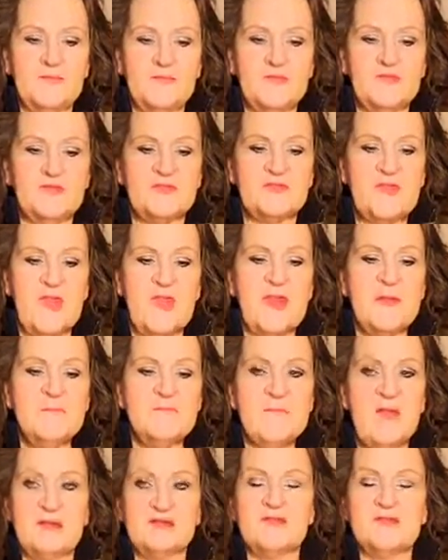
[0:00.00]
stay
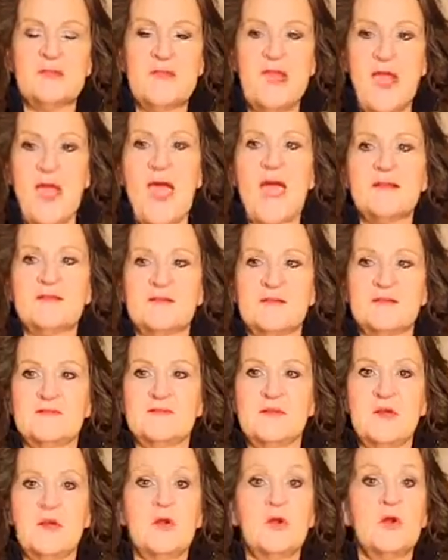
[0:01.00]
mentally active.
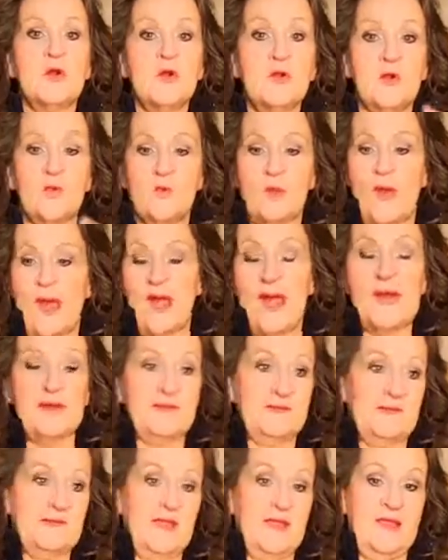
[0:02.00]
I
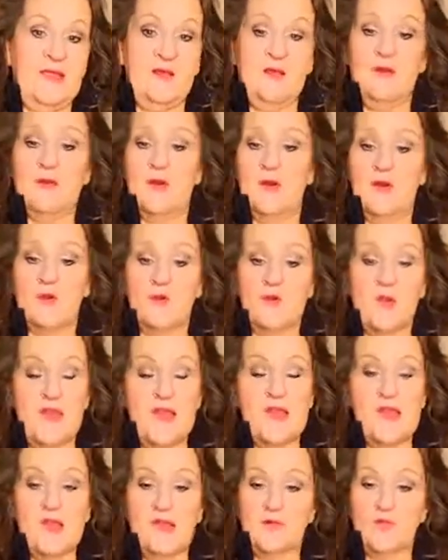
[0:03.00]
say,
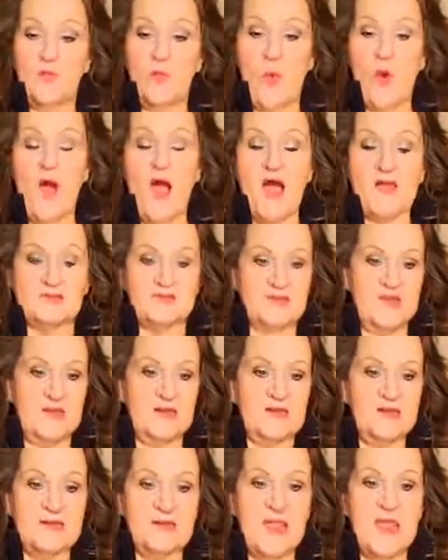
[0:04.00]
read, watch,
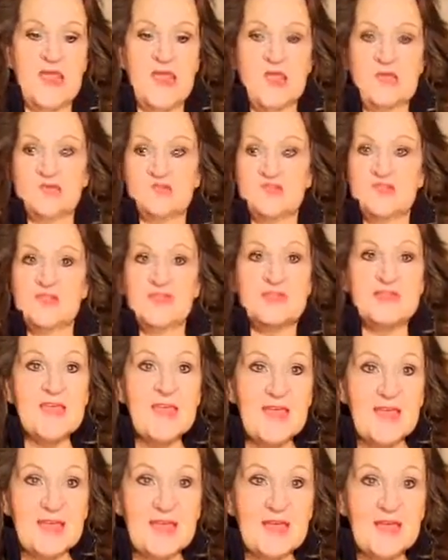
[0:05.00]
engage,
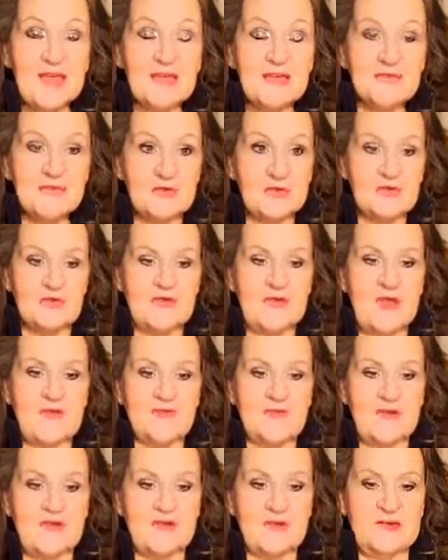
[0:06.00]
think for yourself
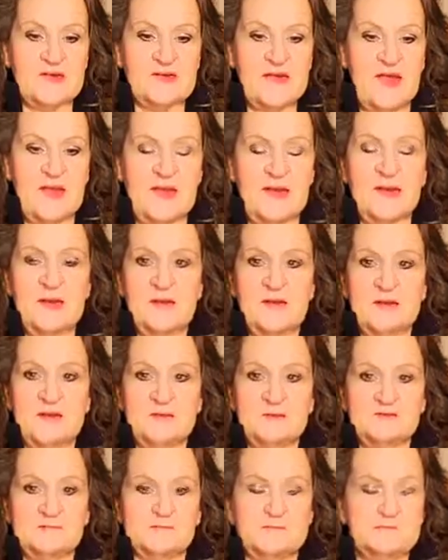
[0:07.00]
every day.
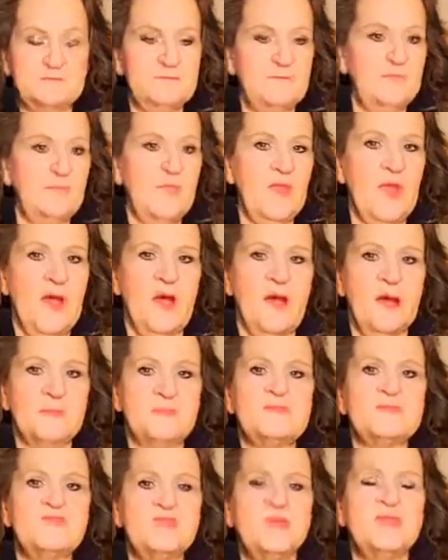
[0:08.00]

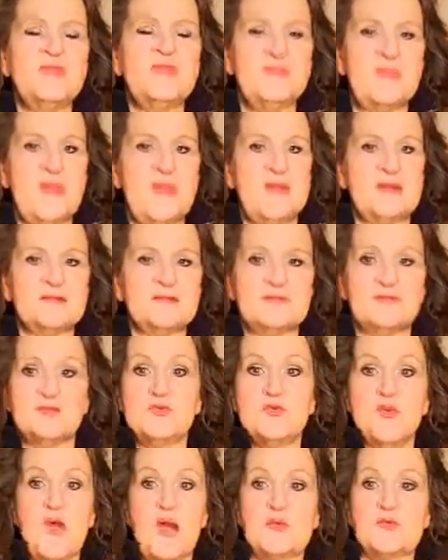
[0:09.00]
Um, do things, do
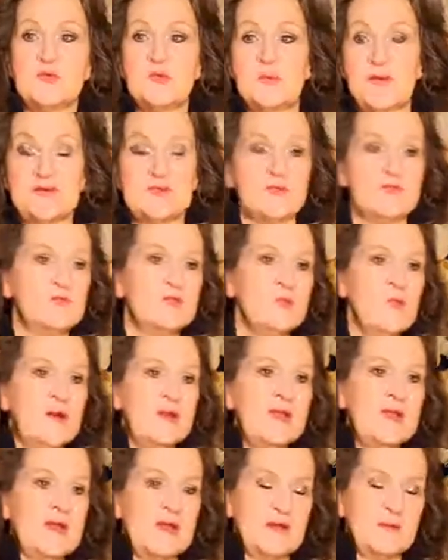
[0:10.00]
crossword puzzles, do
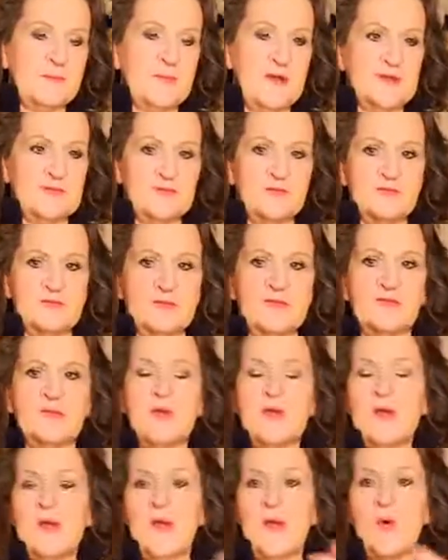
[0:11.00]
any kind of puzzle,
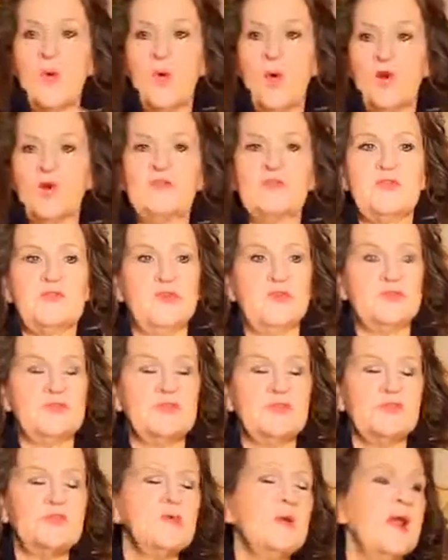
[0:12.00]
do word
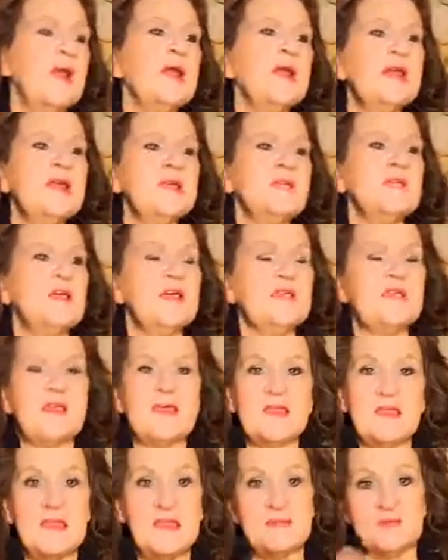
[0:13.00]
searches, do anything
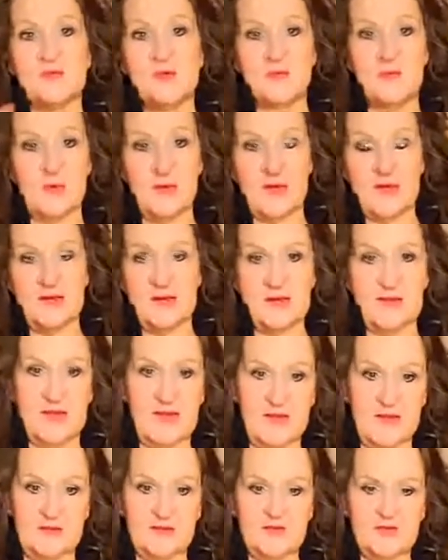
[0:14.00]
that keeps your brain
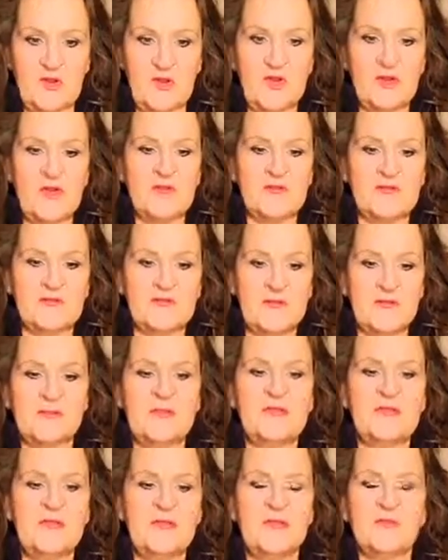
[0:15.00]
engaged.
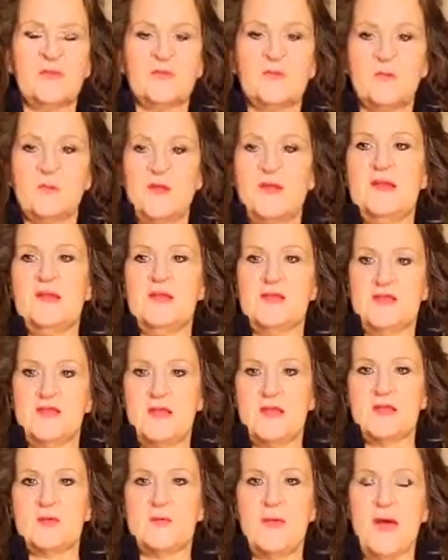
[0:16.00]
Something that you can read and
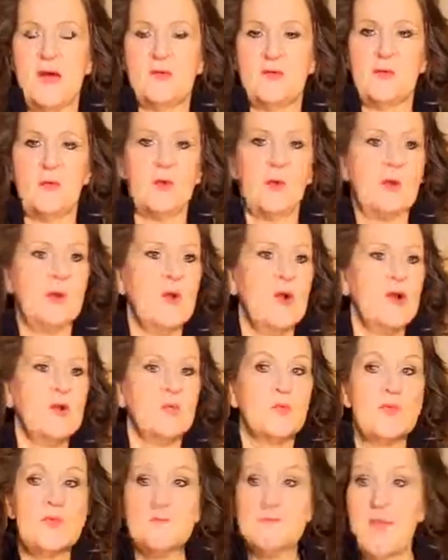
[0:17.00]
think about or
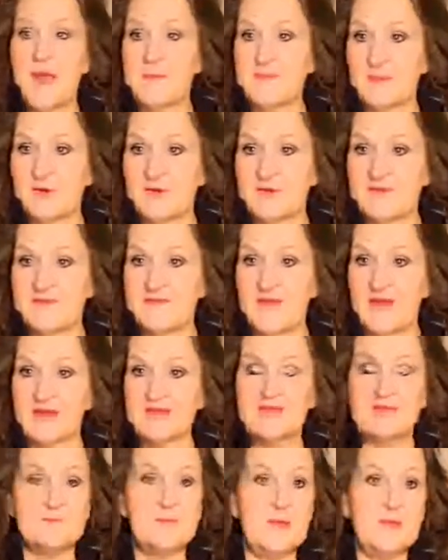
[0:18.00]
remember
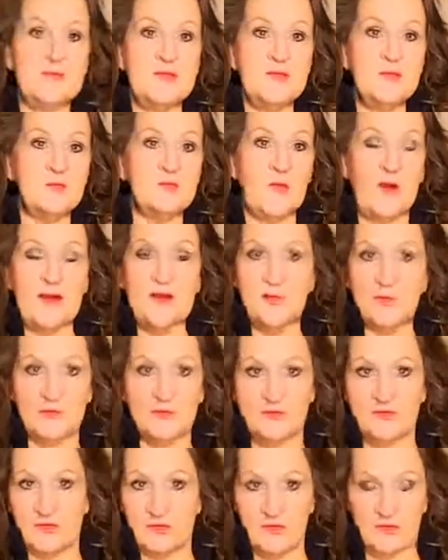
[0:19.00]
events. Maybe you write or
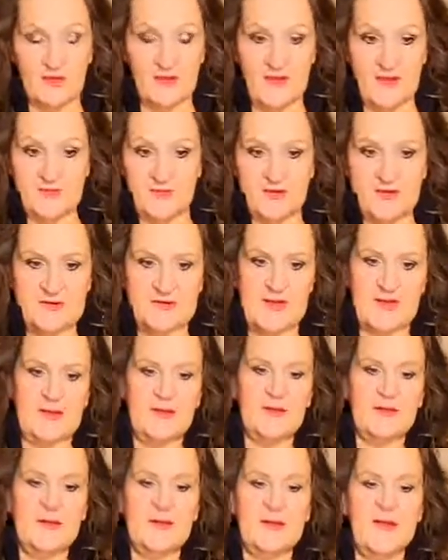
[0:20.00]
journal every
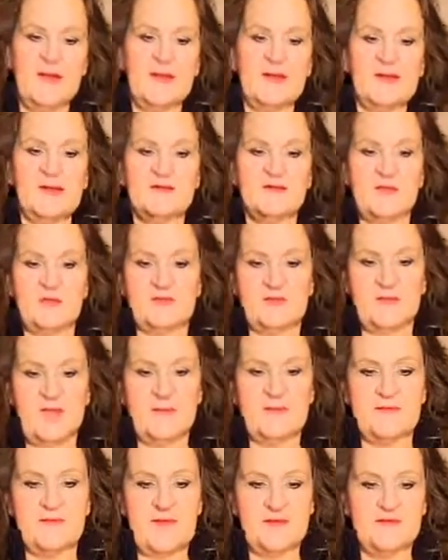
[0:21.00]
day. Any of those
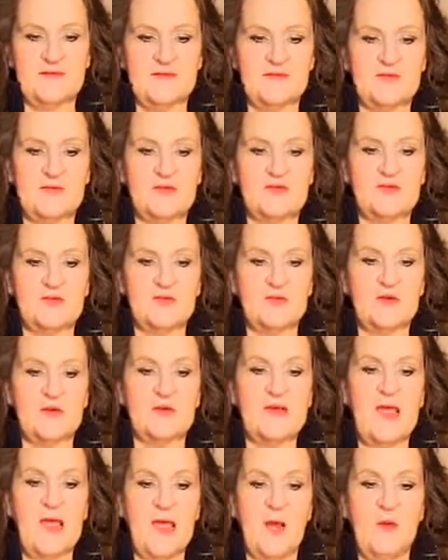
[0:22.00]
type of activities
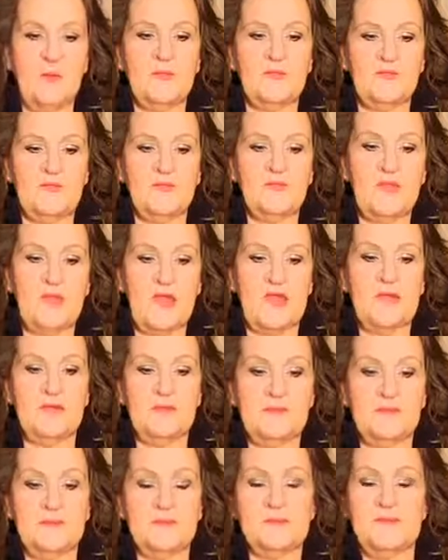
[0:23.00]
could help to keep
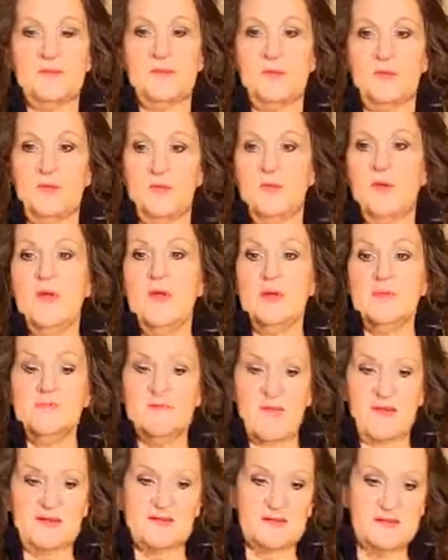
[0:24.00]
you
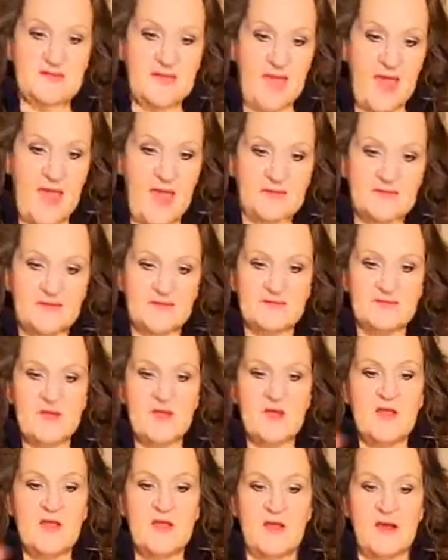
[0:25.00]
mentally active.
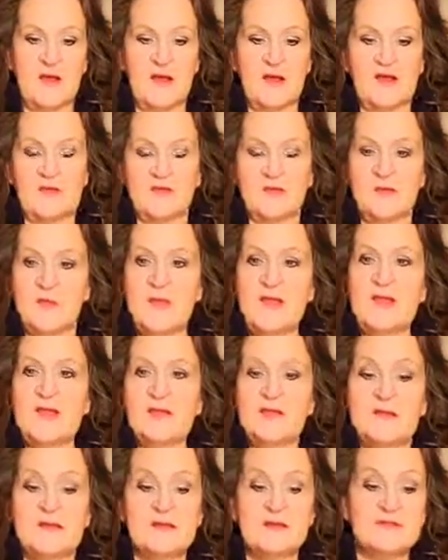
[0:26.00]
Uh, three,
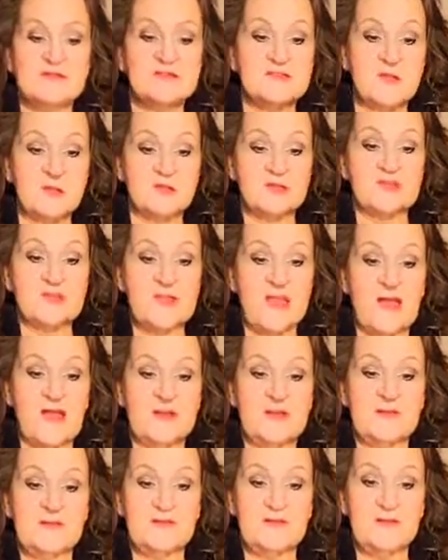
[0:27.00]

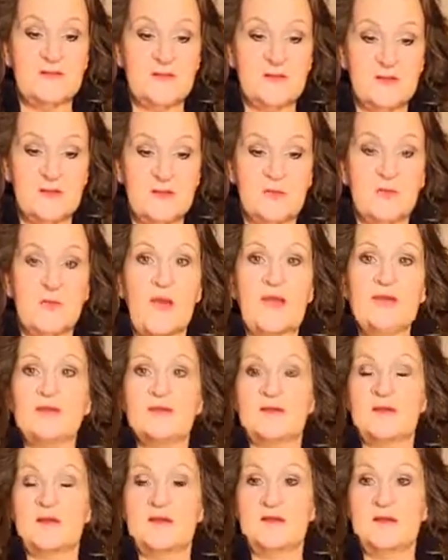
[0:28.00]
socialize
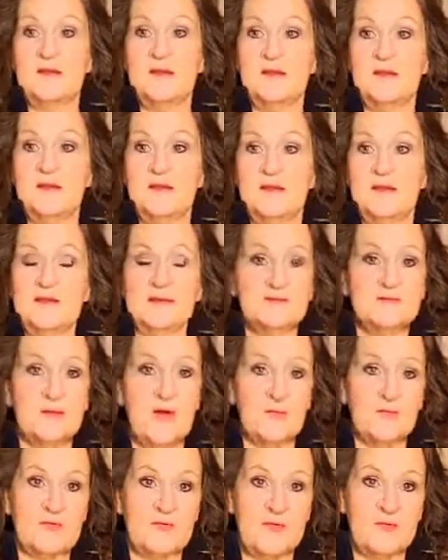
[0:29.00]
regularly. Get
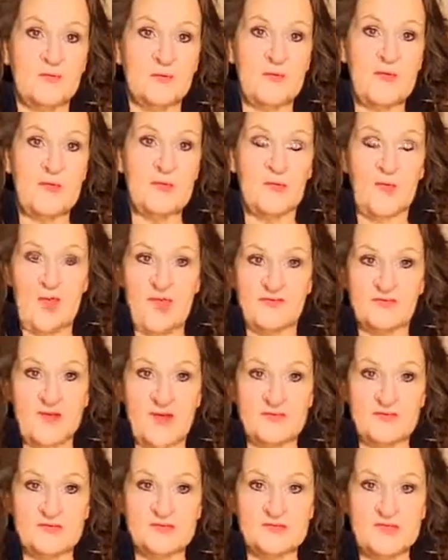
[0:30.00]
involved with other people. Have
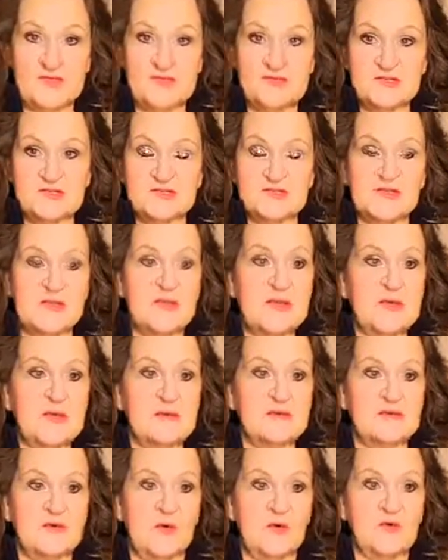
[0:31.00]
conversations.
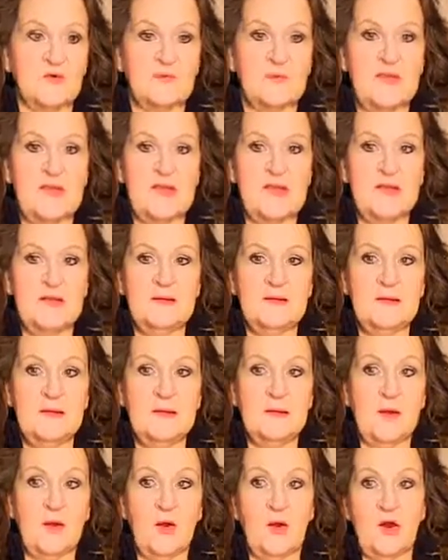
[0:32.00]
Don't be
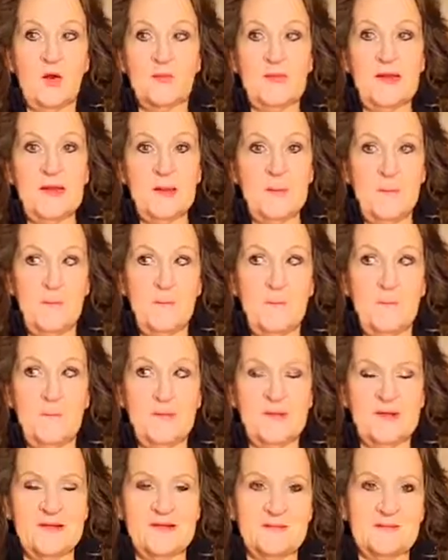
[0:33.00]
a hermit.
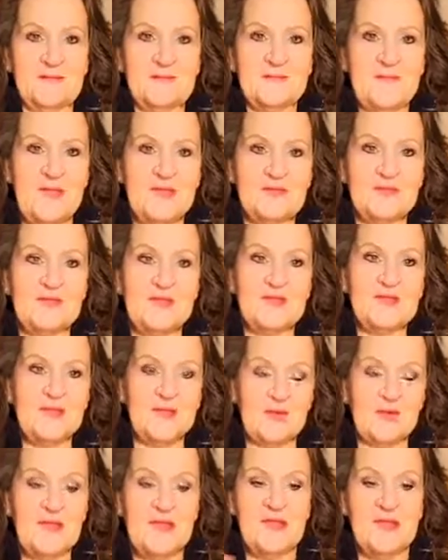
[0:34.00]
Make sure that
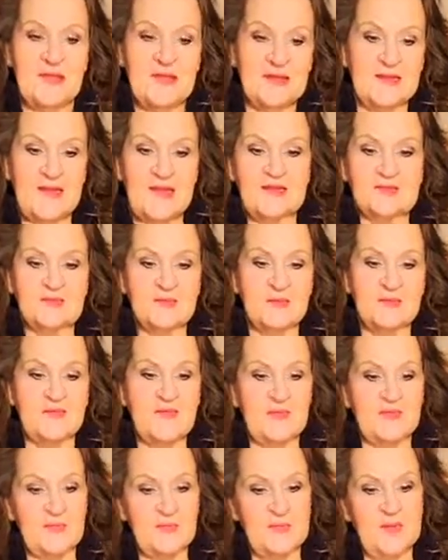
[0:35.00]
you're engaging with
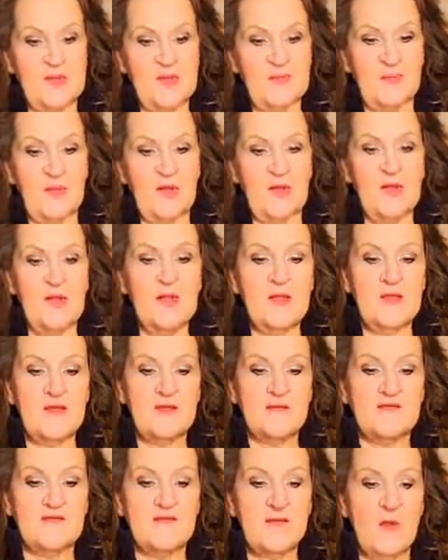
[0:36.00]
other people.
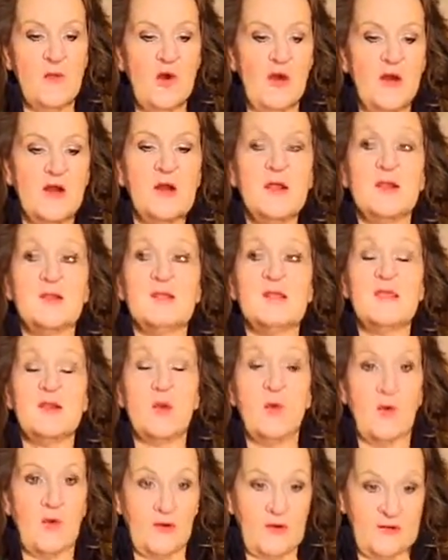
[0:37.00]
Four, get
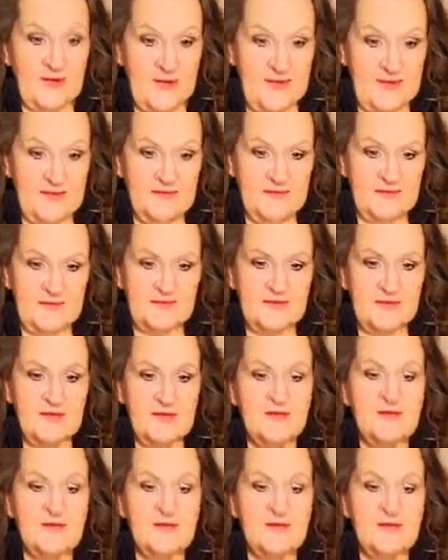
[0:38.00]
organized.